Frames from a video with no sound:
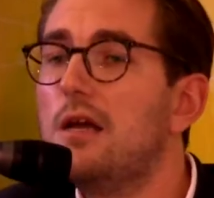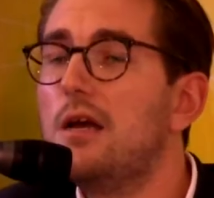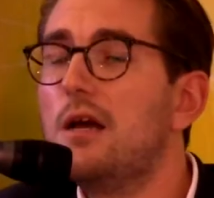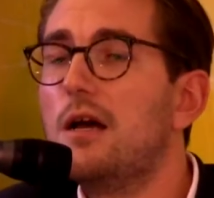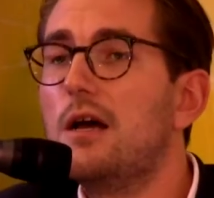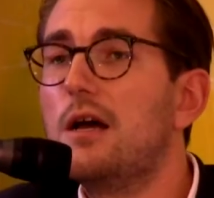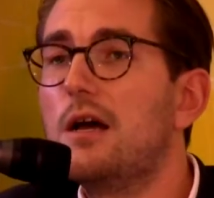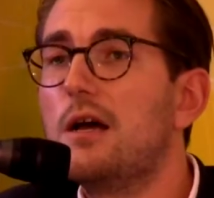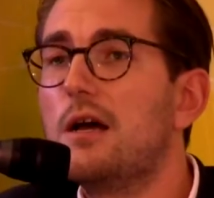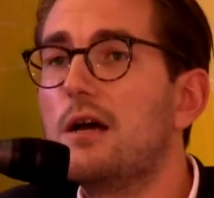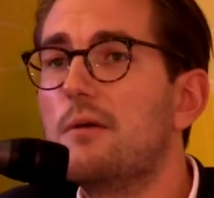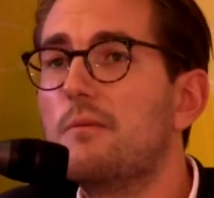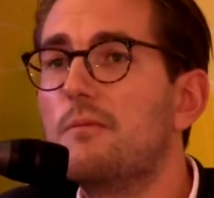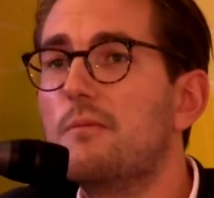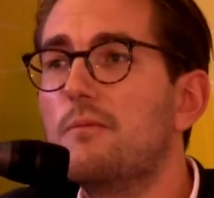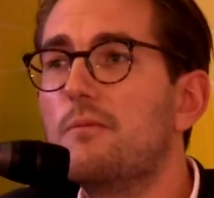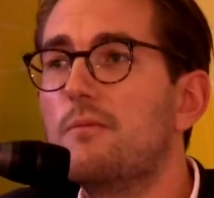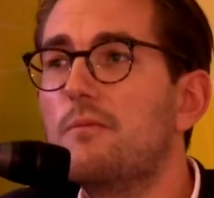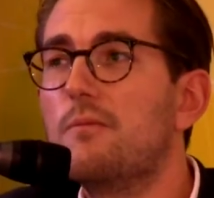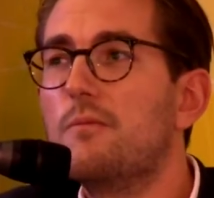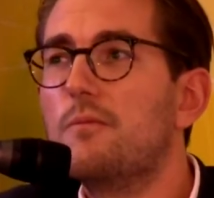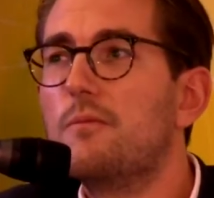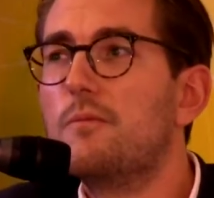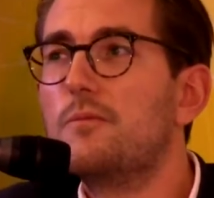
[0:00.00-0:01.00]
of the groups
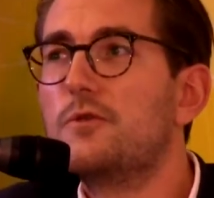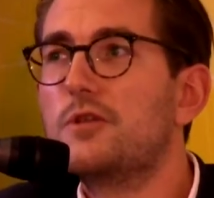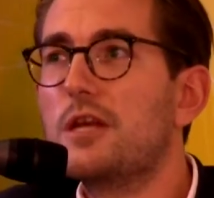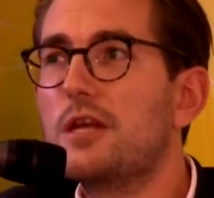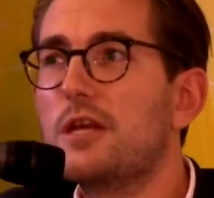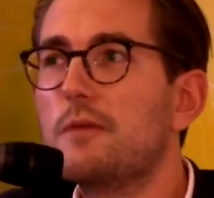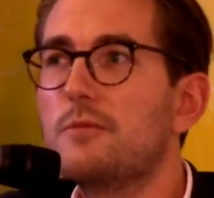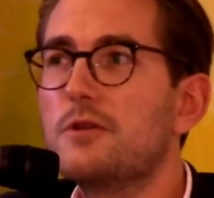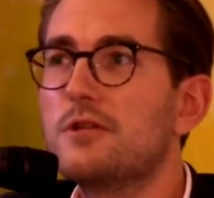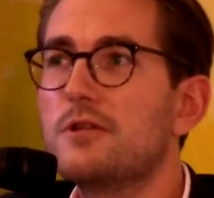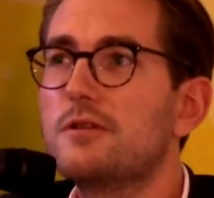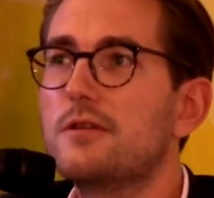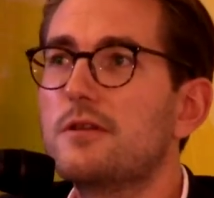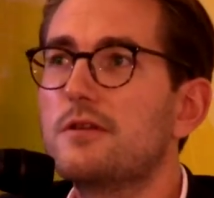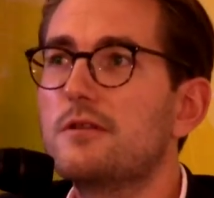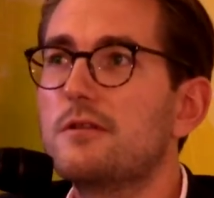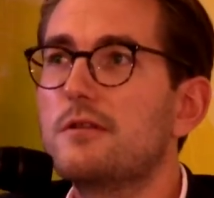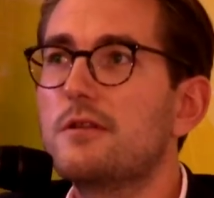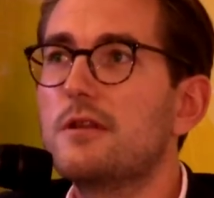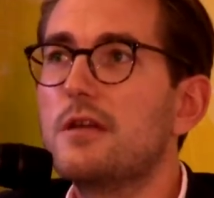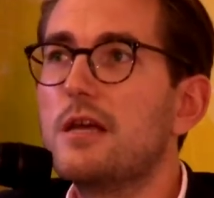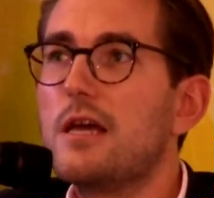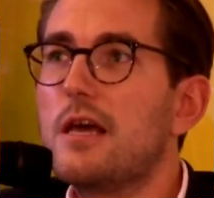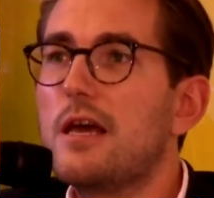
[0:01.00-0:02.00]
involved in
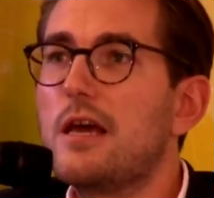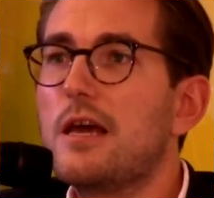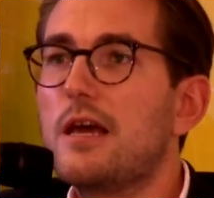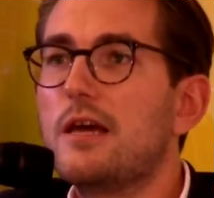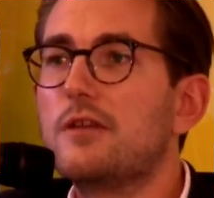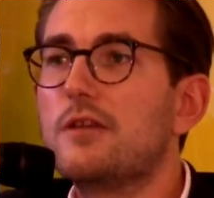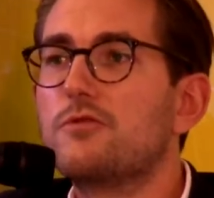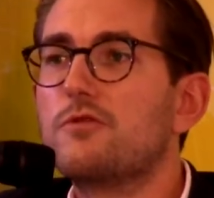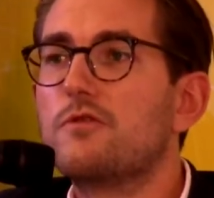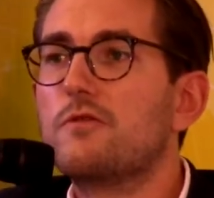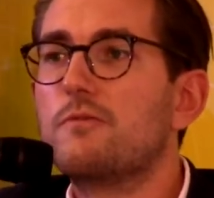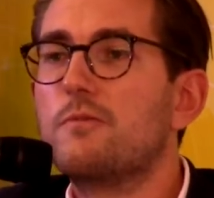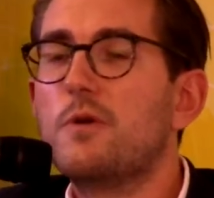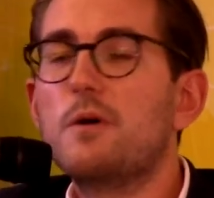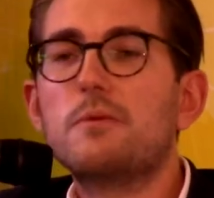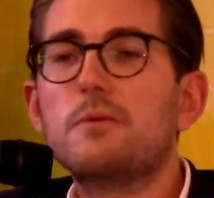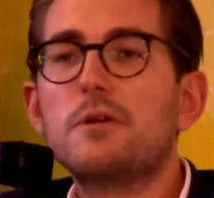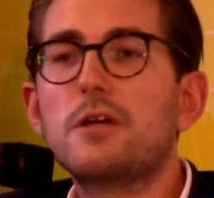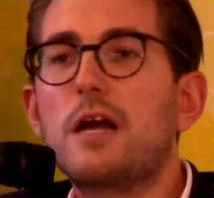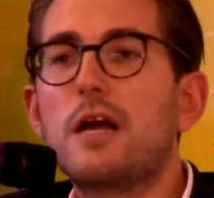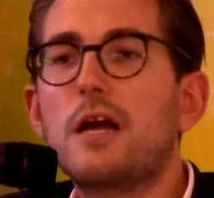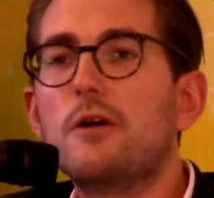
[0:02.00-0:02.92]
GNI, there's a